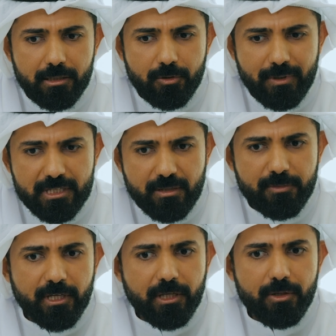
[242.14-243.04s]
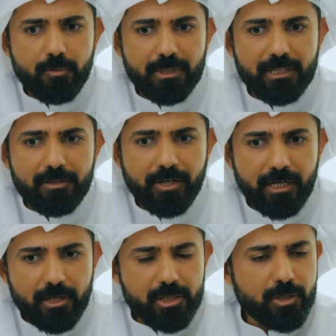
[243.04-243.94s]
doing something new that
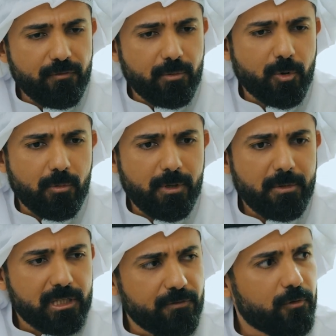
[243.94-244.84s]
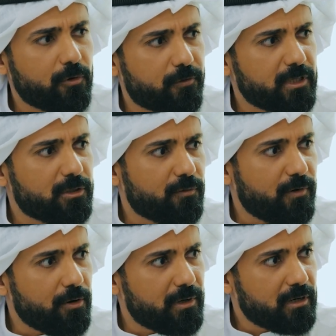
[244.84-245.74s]
really resolve a problem at the forefront
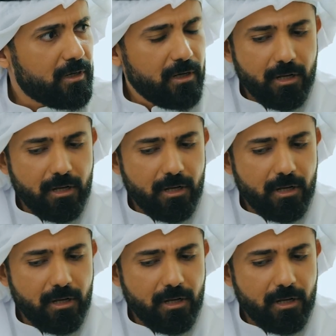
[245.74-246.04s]
of our